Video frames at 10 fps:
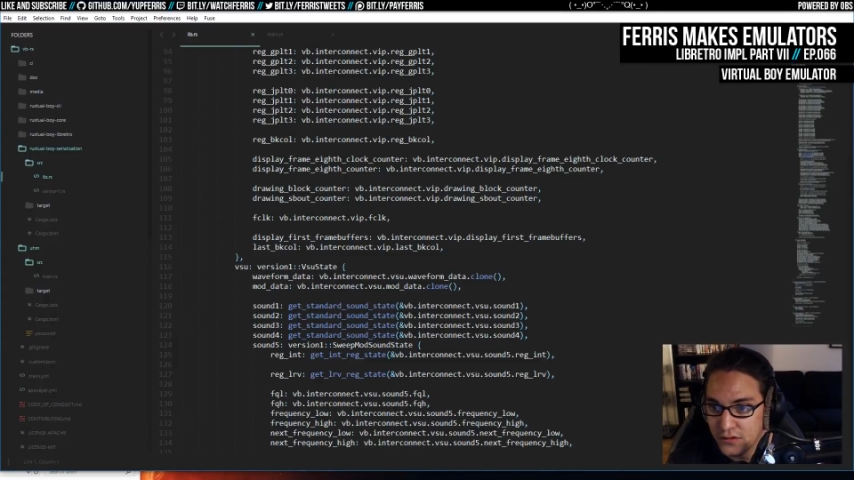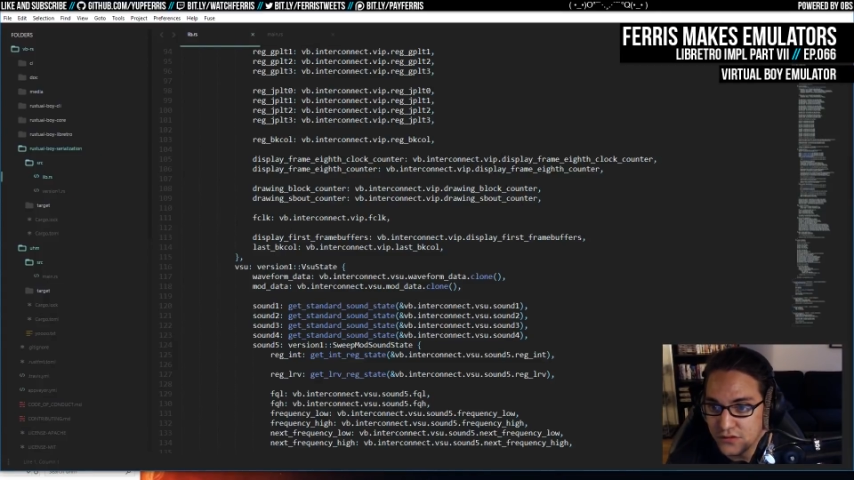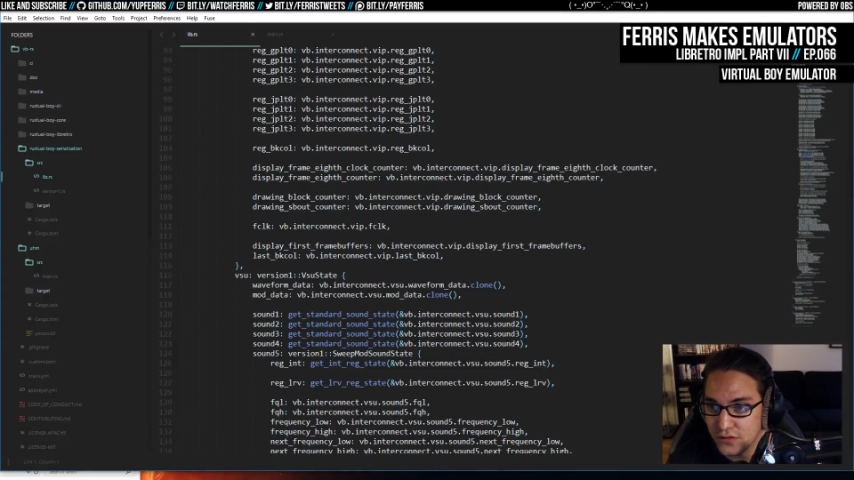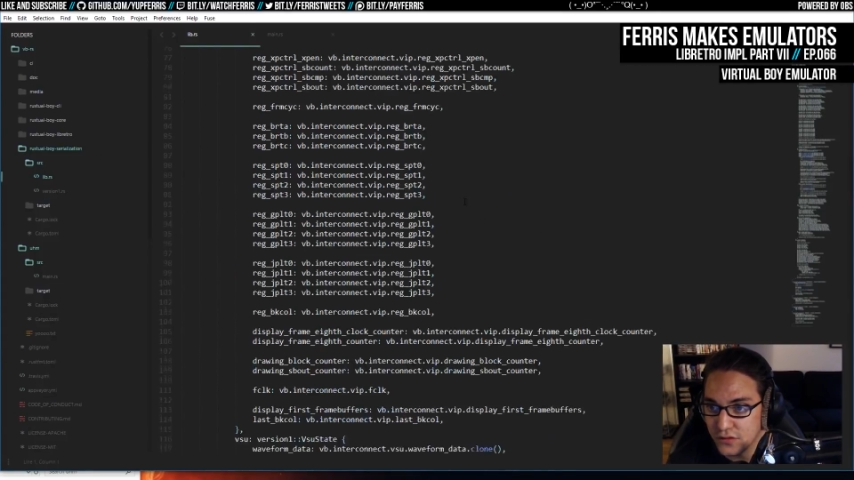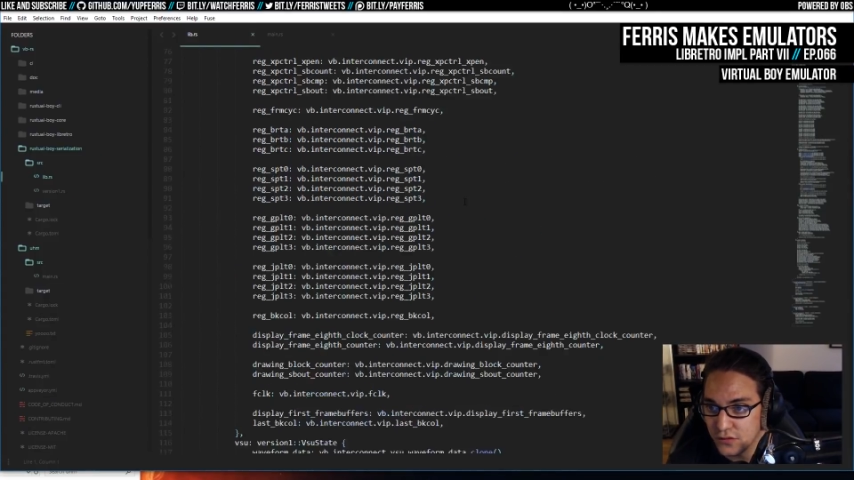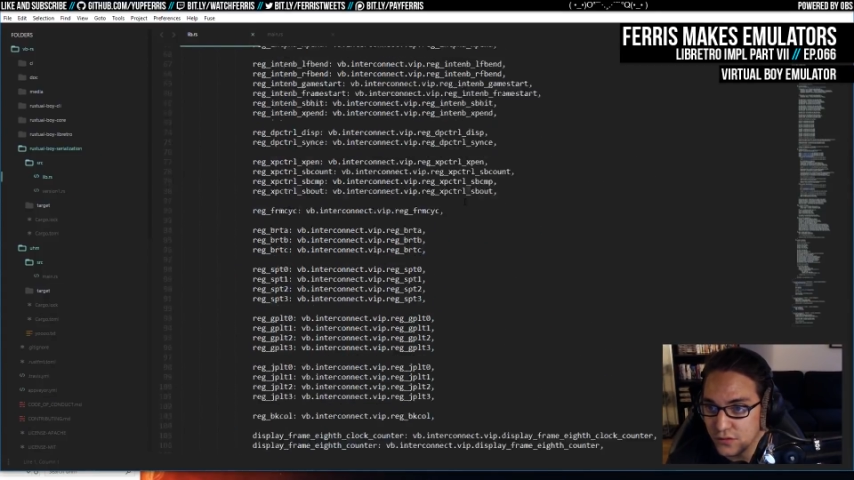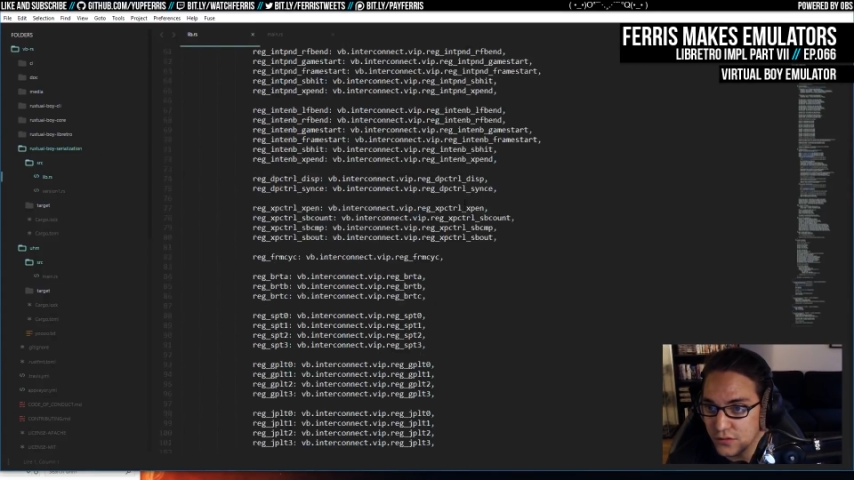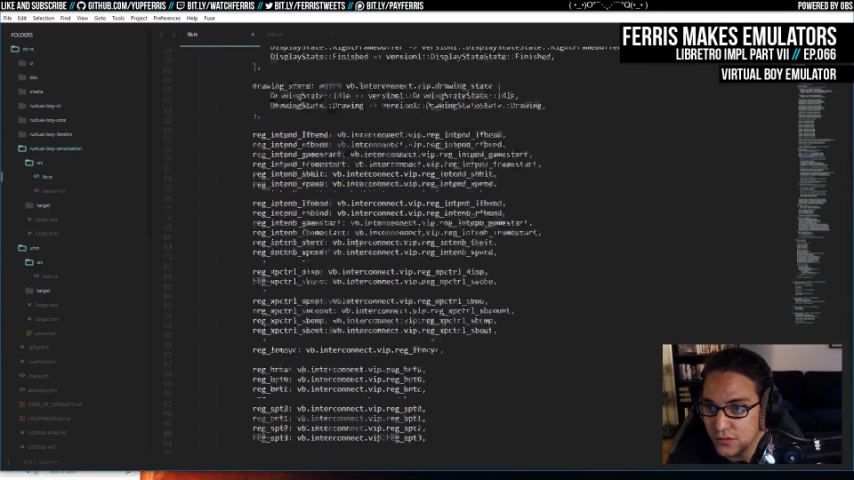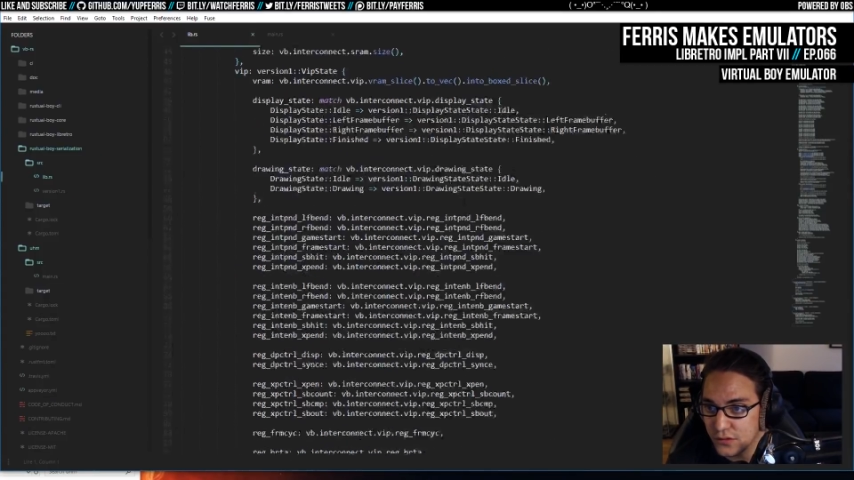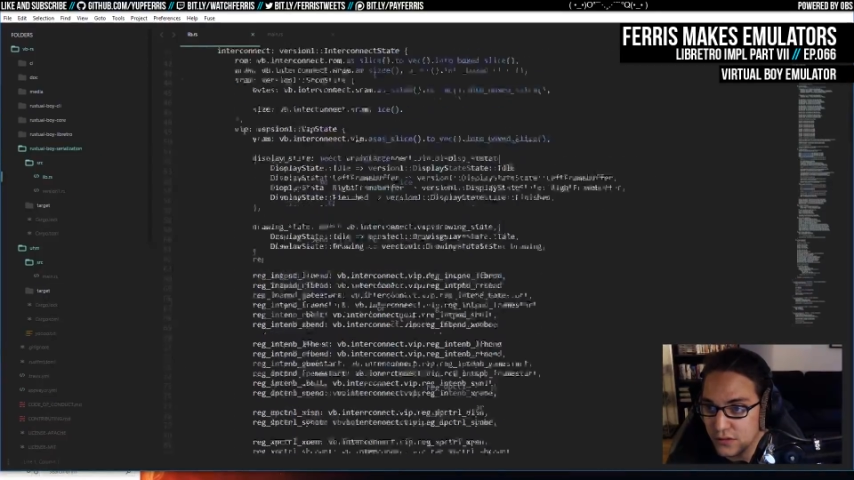to
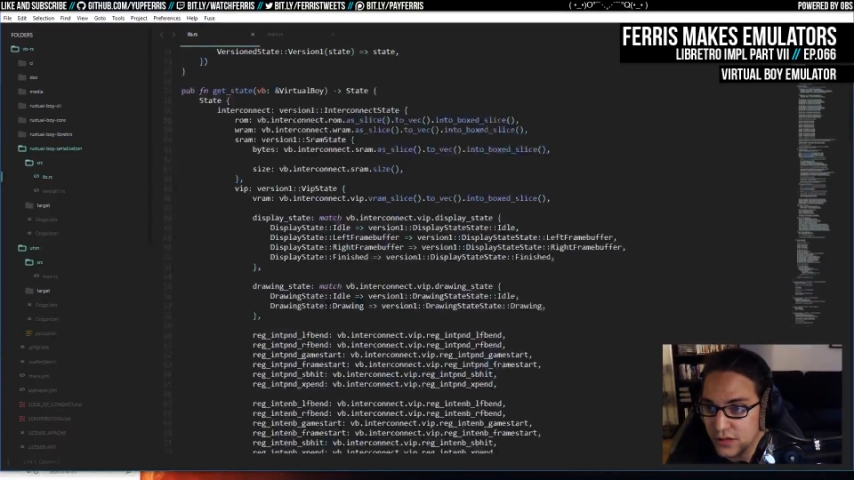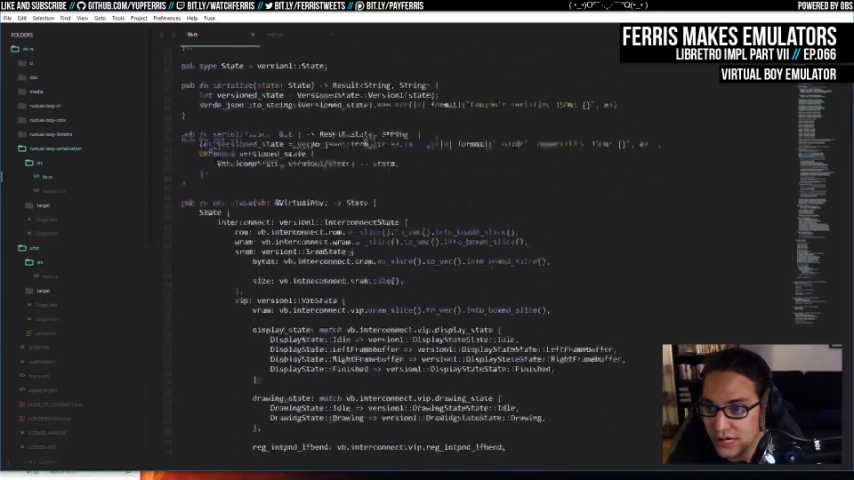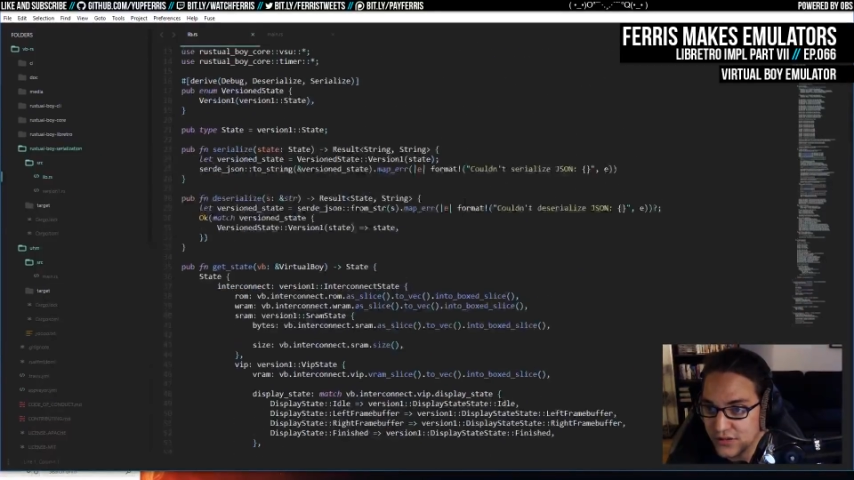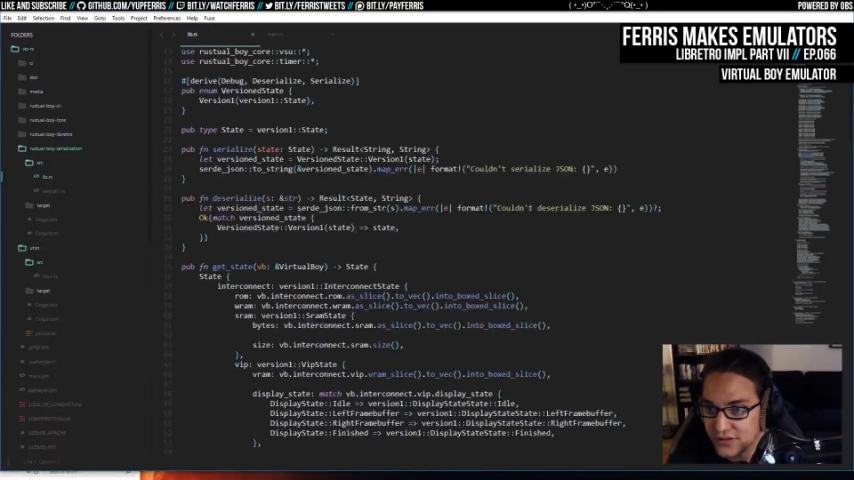actually